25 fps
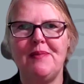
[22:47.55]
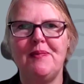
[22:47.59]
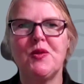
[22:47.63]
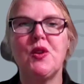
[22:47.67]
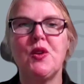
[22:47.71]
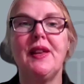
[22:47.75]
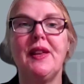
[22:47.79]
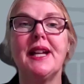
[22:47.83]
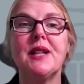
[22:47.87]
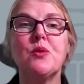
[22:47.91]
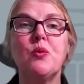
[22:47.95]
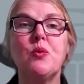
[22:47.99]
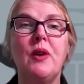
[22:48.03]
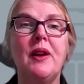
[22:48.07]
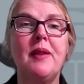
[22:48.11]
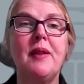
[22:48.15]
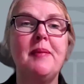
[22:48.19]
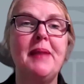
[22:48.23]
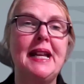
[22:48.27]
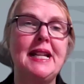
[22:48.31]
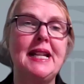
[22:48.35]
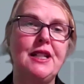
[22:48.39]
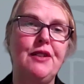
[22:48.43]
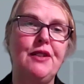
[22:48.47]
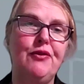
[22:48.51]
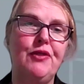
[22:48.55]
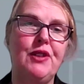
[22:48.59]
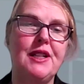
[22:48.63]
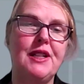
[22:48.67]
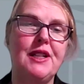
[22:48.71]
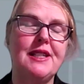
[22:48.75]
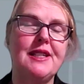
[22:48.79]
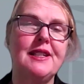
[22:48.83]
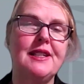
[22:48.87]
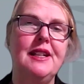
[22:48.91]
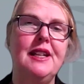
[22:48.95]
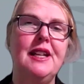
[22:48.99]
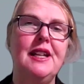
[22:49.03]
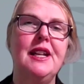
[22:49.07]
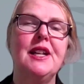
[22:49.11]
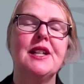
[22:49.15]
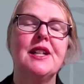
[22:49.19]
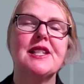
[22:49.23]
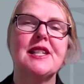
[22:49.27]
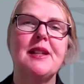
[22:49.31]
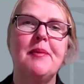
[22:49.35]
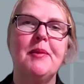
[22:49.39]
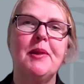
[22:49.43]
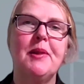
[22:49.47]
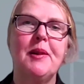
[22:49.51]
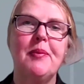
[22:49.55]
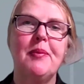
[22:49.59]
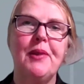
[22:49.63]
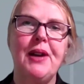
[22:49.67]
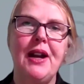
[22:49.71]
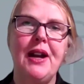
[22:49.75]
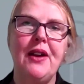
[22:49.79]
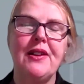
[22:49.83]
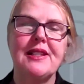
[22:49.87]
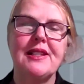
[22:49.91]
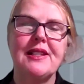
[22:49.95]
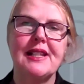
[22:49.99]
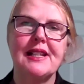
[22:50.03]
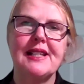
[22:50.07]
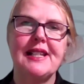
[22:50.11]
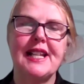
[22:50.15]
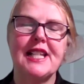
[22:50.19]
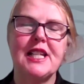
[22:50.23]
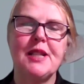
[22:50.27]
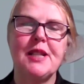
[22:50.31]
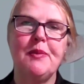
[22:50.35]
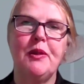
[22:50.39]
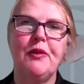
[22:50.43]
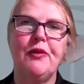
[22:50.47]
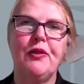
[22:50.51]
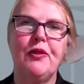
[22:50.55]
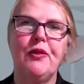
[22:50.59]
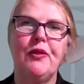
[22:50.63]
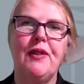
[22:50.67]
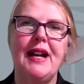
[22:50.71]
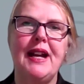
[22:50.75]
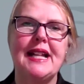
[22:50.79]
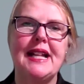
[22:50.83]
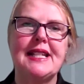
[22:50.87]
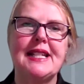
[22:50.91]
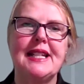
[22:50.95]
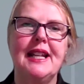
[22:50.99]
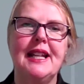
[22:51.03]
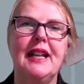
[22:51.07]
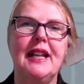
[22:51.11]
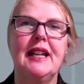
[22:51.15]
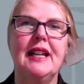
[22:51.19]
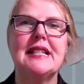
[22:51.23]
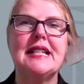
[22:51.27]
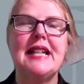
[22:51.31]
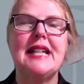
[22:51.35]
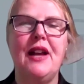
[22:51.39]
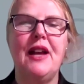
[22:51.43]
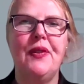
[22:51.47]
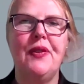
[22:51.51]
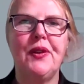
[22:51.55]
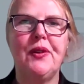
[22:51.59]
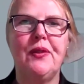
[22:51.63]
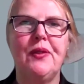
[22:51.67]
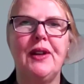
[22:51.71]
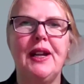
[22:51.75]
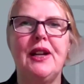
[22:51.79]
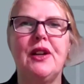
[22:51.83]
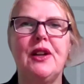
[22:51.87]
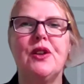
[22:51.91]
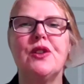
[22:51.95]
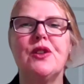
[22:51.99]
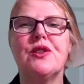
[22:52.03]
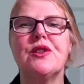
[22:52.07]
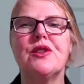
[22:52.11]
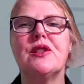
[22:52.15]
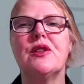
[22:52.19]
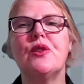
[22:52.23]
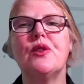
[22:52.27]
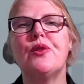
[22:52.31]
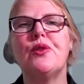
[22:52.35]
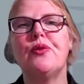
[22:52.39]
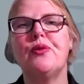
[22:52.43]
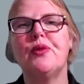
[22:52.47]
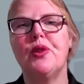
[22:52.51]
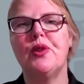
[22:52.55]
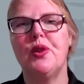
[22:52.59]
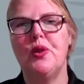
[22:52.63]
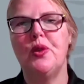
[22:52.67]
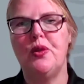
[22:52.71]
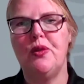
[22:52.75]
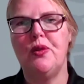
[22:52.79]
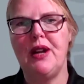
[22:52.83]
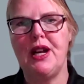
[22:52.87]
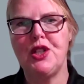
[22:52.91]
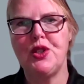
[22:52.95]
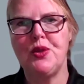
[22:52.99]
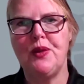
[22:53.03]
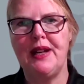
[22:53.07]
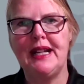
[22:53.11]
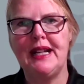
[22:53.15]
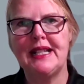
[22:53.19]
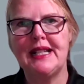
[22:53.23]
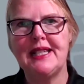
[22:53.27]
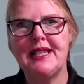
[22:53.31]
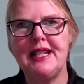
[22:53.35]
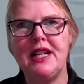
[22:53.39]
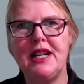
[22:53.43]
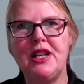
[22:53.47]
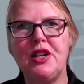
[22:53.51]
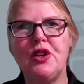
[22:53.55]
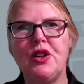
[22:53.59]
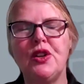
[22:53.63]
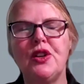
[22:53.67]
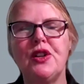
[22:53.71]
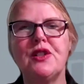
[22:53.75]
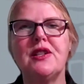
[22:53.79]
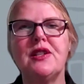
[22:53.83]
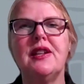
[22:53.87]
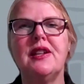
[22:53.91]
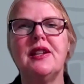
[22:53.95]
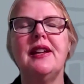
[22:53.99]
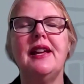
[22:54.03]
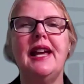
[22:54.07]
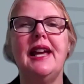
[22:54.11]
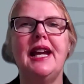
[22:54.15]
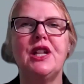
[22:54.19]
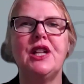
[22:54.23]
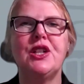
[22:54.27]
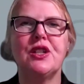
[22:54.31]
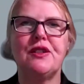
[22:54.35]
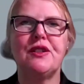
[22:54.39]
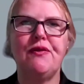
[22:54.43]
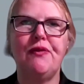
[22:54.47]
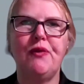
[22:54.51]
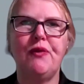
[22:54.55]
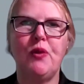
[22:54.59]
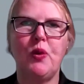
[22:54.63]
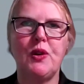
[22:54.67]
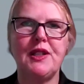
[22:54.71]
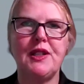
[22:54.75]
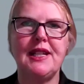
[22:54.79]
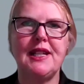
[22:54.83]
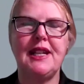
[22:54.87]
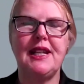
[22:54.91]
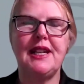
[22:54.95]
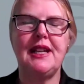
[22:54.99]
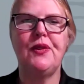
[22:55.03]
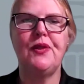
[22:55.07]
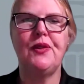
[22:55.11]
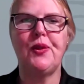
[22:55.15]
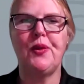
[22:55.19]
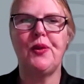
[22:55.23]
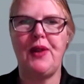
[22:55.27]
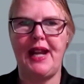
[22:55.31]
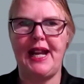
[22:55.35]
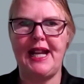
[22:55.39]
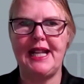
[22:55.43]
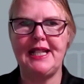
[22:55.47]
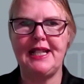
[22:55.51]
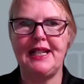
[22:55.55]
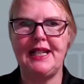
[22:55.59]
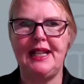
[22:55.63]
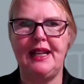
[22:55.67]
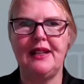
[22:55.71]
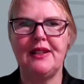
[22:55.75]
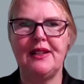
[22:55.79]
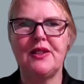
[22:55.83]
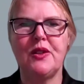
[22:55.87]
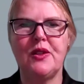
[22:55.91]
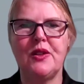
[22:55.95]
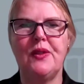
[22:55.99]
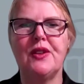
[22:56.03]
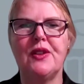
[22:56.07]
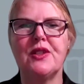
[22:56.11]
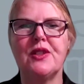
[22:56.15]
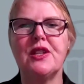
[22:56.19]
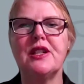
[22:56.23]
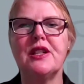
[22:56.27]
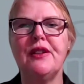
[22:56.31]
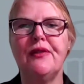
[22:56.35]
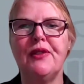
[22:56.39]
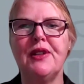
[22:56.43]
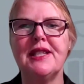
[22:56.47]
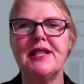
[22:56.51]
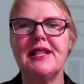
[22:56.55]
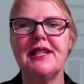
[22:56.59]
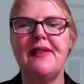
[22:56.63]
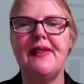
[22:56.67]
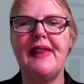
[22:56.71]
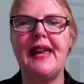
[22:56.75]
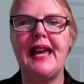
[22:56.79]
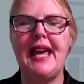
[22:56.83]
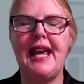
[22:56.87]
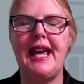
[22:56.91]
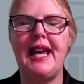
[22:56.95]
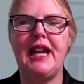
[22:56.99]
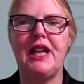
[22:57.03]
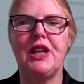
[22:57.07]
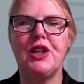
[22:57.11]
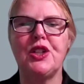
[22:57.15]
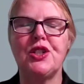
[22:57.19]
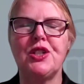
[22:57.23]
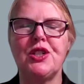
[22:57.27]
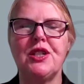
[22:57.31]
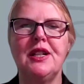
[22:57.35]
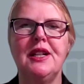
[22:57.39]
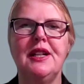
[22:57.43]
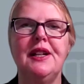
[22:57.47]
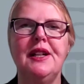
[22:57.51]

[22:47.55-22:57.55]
So that's one main difference. Summer at Brown is accessible for rising 10th graders through graduating seniors, ages 14 through 18. So there's a difference in the age.